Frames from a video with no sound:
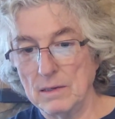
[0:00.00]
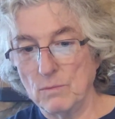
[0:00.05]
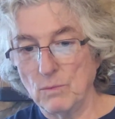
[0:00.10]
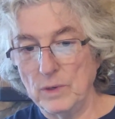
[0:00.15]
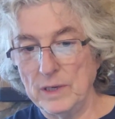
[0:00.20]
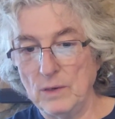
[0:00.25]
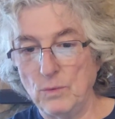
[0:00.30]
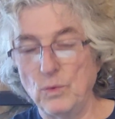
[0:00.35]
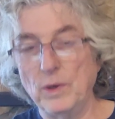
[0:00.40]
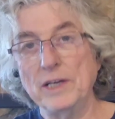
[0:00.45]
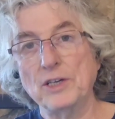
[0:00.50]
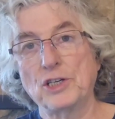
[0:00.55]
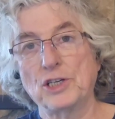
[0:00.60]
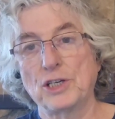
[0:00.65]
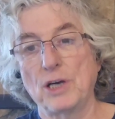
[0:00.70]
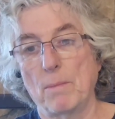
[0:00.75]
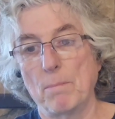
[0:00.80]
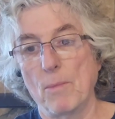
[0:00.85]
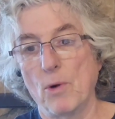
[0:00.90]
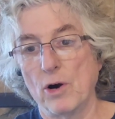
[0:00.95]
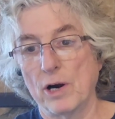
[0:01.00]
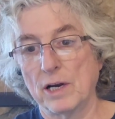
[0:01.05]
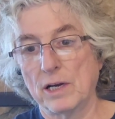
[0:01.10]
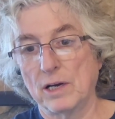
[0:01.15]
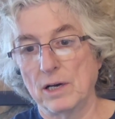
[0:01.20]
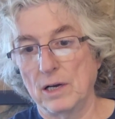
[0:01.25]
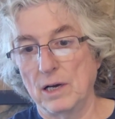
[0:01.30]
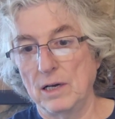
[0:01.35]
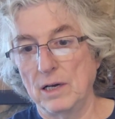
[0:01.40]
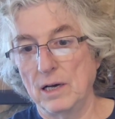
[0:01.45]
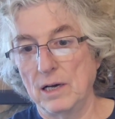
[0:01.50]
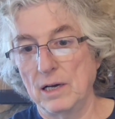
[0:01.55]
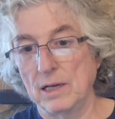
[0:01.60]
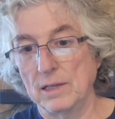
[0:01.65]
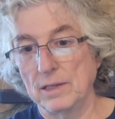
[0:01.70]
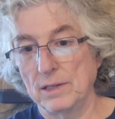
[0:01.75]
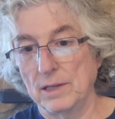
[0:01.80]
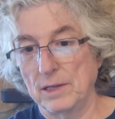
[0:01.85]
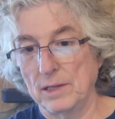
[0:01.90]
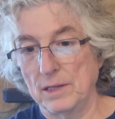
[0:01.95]
we wish Mark
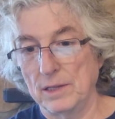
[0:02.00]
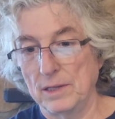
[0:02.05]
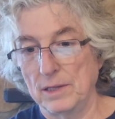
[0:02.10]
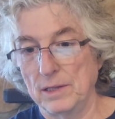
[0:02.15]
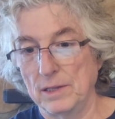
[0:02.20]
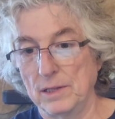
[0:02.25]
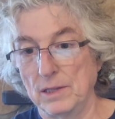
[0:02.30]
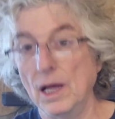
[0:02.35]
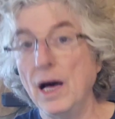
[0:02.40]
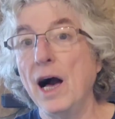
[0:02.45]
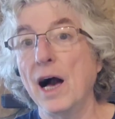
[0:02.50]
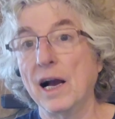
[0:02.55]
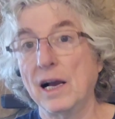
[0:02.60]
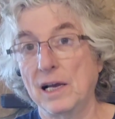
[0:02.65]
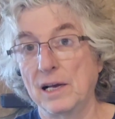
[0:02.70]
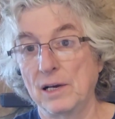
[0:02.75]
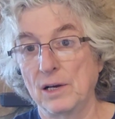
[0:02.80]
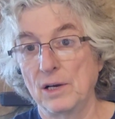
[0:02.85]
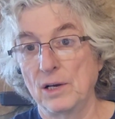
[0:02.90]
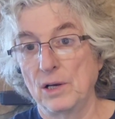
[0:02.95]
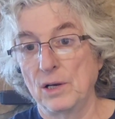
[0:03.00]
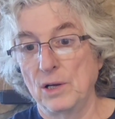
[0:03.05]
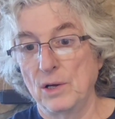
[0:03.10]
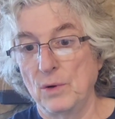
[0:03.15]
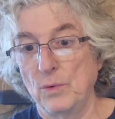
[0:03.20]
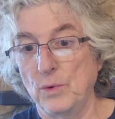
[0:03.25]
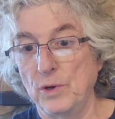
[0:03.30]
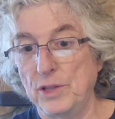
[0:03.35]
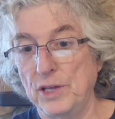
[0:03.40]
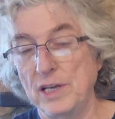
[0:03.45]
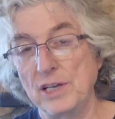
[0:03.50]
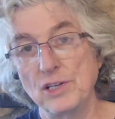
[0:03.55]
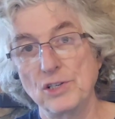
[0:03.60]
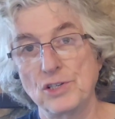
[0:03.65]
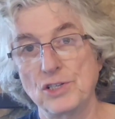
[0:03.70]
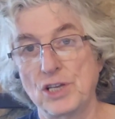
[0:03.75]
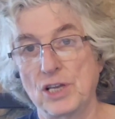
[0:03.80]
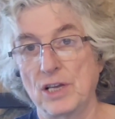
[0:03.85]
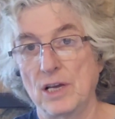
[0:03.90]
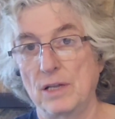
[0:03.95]
luck with
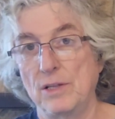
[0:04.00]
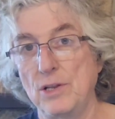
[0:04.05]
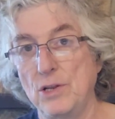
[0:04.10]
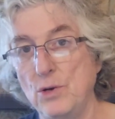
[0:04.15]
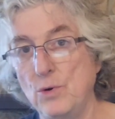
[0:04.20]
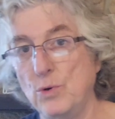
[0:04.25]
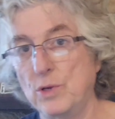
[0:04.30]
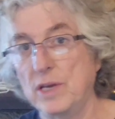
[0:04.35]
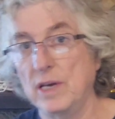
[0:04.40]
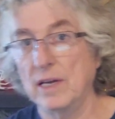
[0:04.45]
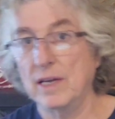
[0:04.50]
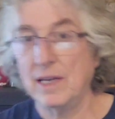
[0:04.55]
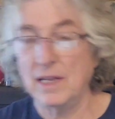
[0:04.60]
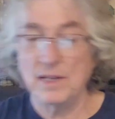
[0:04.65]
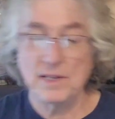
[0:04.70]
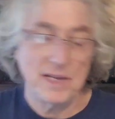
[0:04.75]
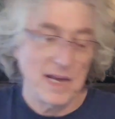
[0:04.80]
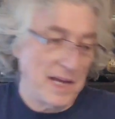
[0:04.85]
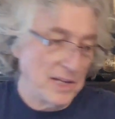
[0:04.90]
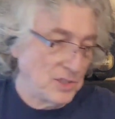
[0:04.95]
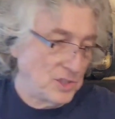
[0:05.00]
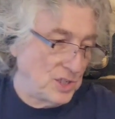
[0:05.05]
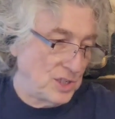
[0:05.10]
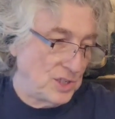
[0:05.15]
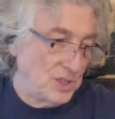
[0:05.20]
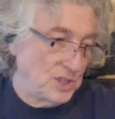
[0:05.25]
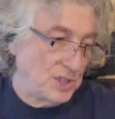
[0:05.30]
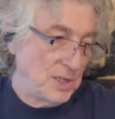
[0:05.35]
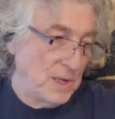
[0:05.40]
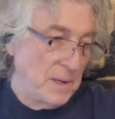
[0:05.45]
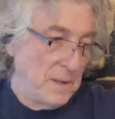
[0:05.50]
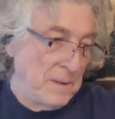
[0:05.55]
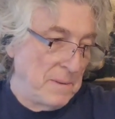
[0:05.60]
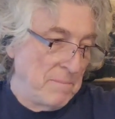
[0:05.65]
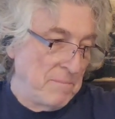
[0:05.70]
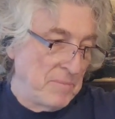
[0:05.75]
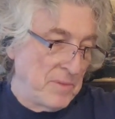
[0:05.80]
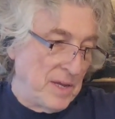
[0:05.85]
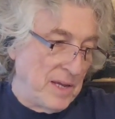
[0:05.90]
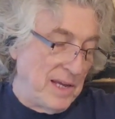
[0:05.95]
his new gig in Texas.
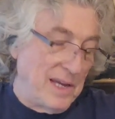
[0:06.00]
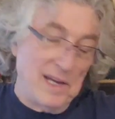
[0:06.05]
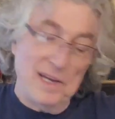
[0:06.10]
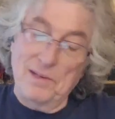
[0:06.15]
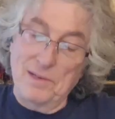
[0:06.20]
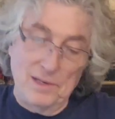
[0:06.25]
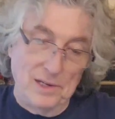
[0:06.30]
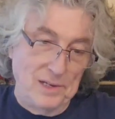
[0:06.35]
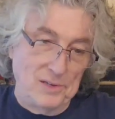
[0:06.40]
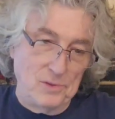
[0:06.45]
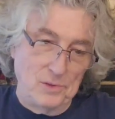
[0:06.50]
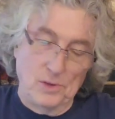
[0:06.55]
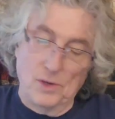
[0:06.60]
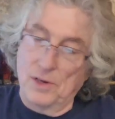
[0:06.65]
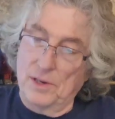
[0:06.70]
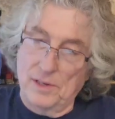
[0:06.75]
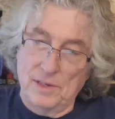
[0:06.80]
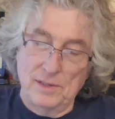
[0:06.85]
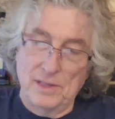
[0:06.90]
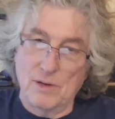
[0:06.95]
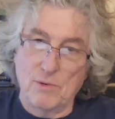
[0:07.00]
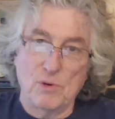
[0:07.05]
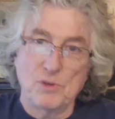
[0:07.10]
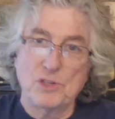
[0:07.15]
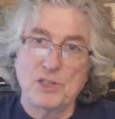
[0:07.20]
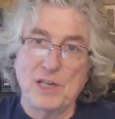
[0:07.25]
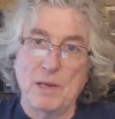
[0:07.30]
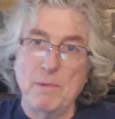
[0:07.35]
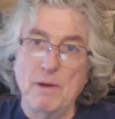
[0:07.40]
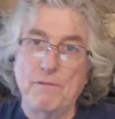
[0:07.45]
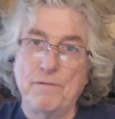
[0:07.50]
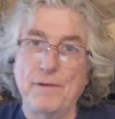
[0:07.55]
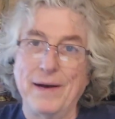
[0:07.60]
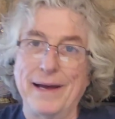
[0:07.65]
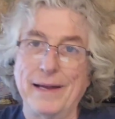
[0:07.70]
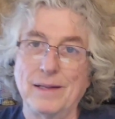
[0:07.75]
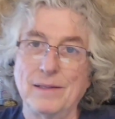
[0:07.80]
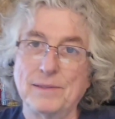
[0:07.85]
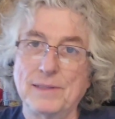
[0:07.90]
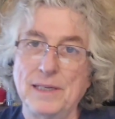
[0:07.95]
And look, they were a
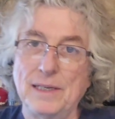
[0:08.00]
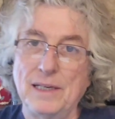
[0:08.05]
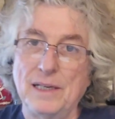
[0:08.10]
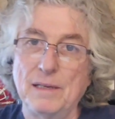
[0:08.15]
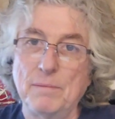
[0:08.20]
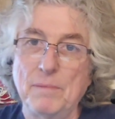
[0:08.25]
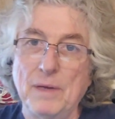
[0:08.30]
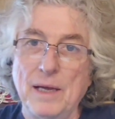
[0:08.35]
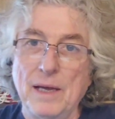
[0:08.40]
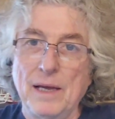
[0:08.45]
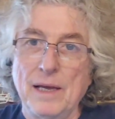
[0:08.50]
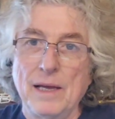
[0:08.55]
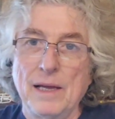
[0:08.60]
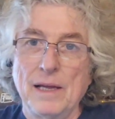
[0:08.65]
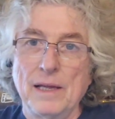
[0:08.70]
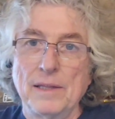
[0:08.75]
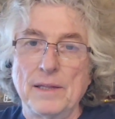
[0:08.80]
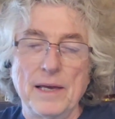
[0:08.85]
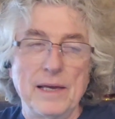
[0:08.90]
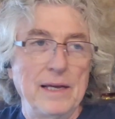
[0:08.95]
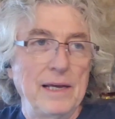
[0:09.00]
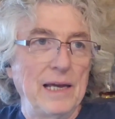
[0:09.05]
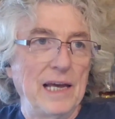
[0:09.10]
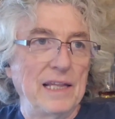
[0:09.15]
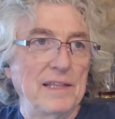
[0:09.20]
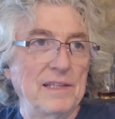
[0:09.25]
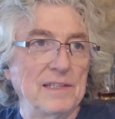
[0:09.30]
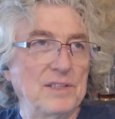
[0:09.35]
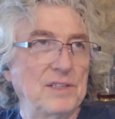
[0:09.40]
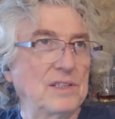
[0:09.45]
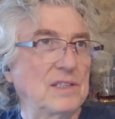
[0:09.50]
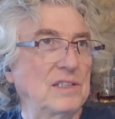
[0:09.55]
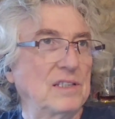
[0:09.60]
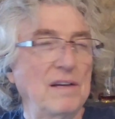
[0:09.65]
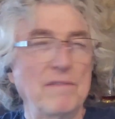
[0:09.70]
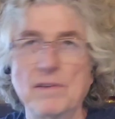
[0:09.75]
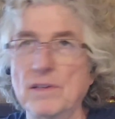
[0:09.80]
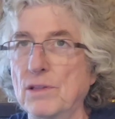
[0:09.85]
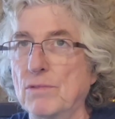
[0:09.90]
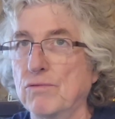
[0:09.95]
semifinal team. They had the
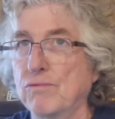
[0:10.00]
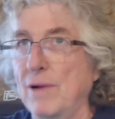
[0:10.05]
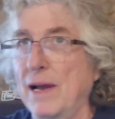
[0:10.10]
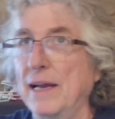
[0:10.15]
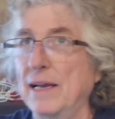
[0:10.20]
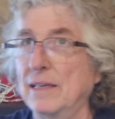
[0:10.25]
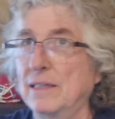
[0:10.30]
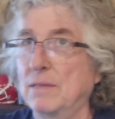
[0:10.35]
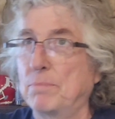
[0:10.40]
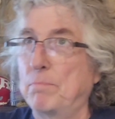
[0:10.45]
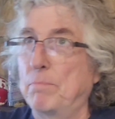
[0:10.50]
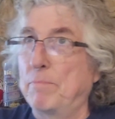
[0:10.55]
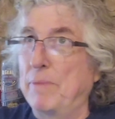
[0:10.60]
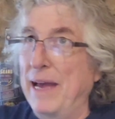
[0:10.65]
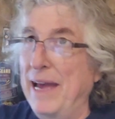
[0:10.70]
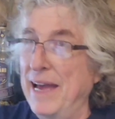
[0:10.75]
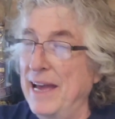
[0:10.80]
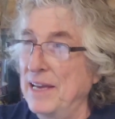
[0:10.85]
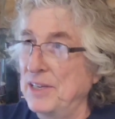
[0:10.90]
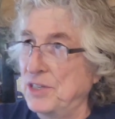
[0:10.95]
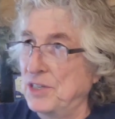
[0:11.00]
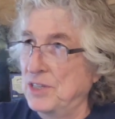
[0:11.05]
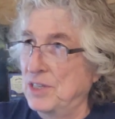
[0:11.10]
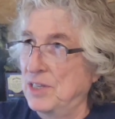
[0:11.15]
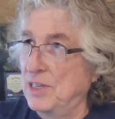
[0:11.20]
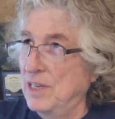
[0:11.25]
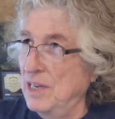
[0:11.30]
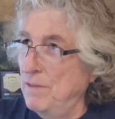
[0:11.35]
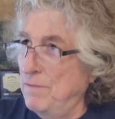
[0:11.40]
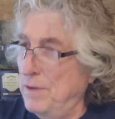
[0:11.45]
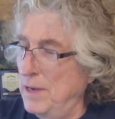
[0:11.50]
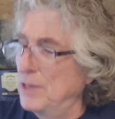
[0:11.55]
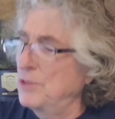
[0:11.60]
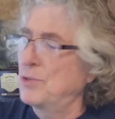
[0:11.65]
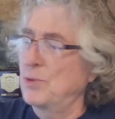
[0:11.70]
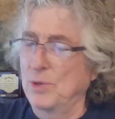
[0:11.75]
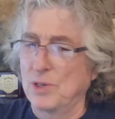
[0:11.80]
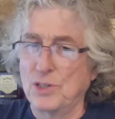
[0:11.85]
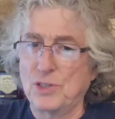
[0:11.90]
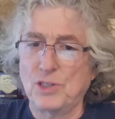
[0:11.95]
7th-ranked pass
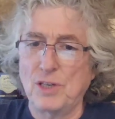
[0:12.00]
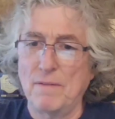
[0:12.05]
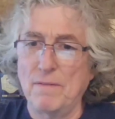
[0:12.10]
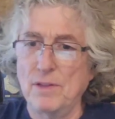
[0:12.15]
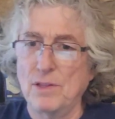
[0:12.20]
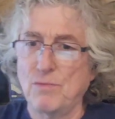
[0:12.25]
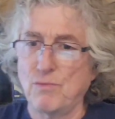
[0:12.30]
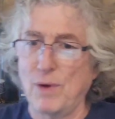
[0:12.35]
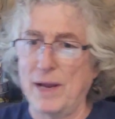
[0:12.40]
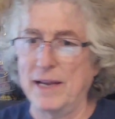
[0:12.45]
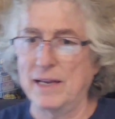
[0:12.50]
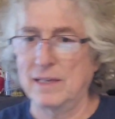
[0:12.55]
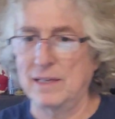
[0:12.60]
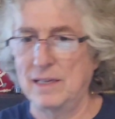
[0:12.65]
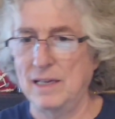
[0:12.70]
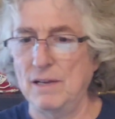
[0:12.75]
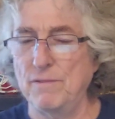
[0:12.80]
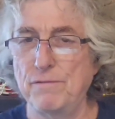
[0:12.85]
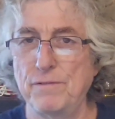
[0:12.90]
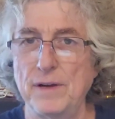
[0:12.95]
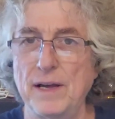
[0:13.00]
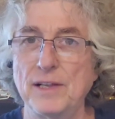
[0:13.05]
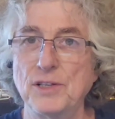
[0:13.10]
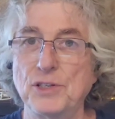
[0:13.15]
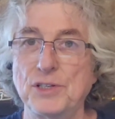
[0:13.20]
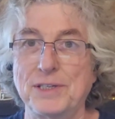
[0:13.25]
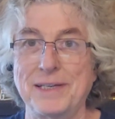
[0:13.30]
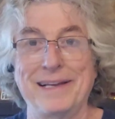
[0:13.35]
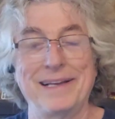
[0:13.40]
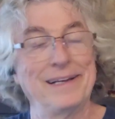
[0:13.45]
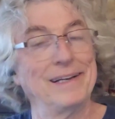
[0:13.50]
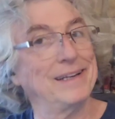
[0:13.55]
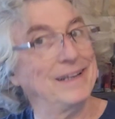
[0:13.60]
defense or the 7th-ranked defense,